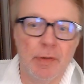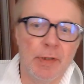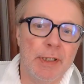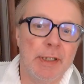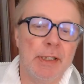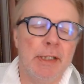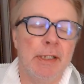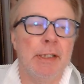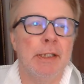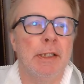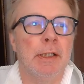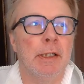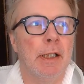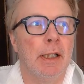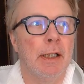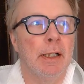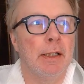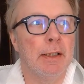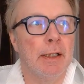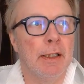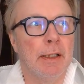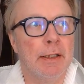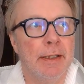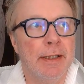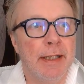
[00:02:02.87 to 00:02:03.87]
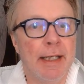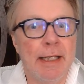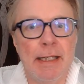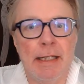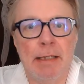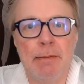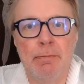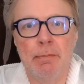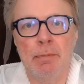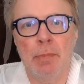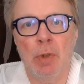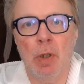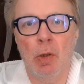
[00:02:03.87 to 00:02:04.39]
the
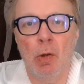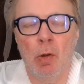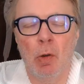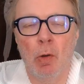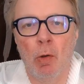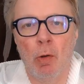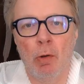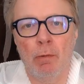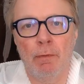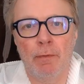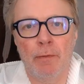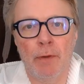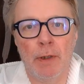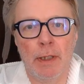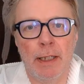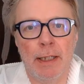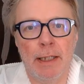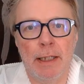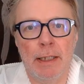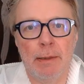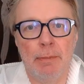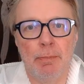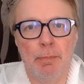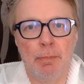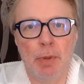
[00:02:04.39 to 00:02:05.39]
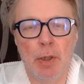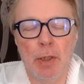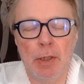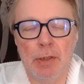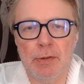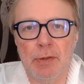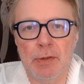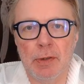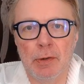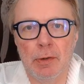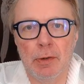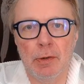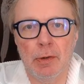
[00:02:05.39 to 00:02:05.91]
name of a
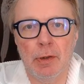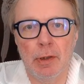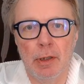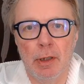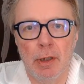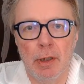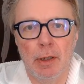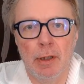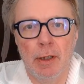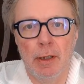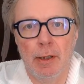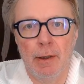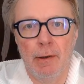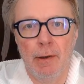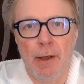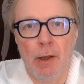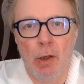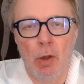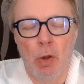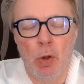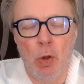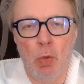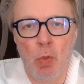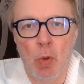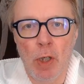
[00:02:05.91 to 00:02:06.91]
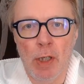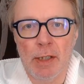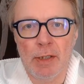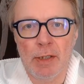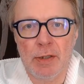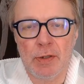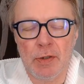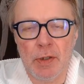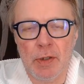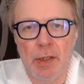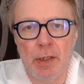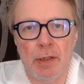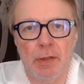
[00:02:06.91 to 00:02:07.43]
person who
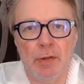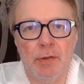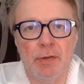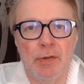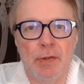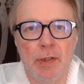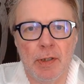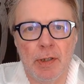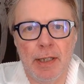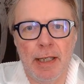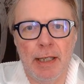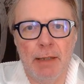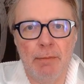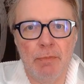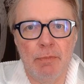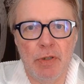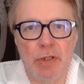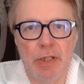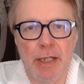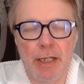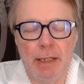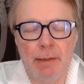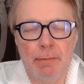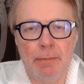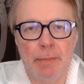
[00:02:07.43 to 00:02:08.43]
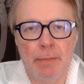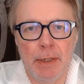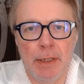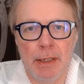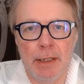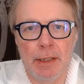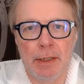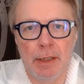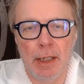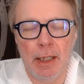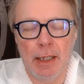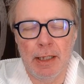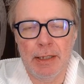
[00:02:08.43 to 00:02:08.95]
works at MGM
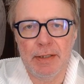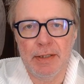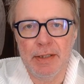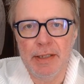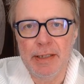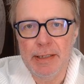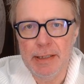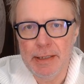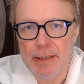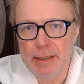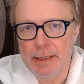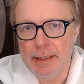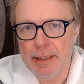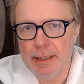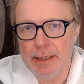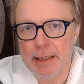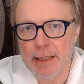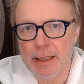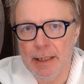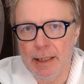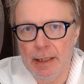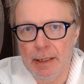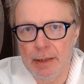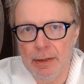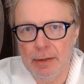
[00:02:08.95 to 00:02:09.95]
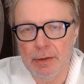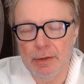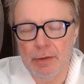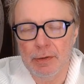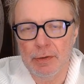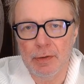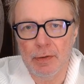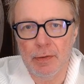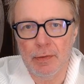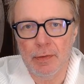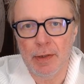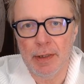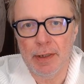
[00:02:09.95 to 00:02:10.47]
in IT,
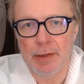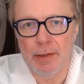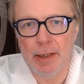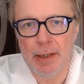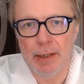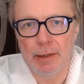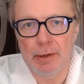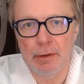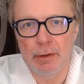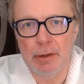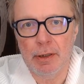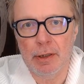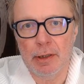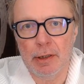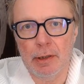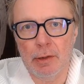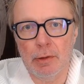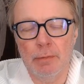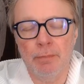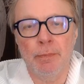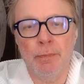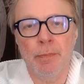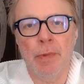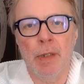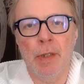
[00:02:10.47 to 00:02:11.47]
and they then